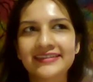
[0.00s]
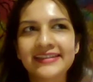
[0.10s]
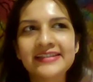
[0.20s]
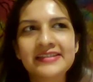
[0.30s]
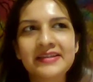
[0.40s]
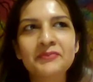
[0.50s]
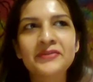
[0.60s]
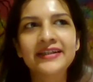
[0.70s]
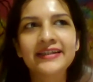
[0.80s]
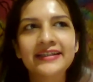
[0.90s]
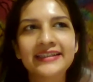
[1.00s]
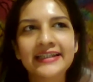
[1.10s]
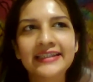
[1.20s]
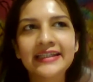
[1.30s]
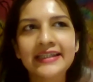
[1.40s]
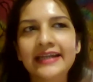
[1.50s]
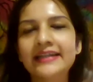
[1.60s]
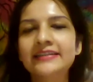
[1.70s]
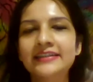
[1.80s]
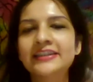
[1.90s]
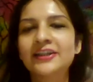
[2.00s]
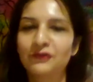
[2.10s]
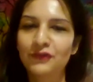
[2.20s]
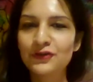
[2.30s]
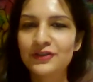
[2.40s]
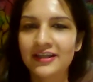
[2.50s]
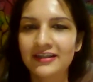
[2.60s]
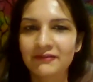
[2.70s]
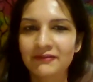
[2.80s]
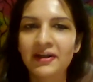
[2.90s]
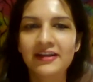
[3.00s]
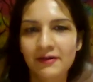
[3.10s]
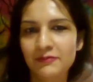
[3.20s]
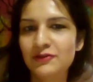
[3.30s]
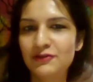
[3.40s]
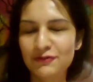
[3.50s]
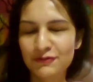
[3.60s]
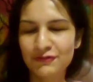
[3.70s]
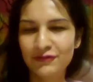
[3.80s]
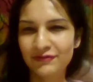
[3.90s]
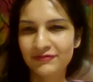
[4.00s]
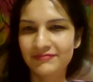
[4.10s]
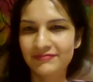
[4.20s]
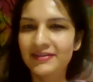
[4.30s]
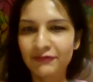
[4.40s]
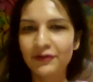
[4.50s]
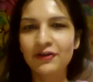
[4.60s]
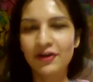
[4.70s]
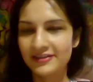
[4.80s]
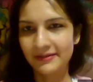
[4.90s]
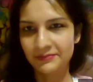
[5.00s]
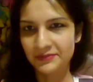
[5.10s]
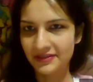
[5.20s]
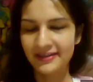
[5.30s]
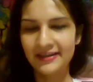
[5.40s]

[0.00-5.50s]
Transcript: that can get a little confusing when it comes to different concepts.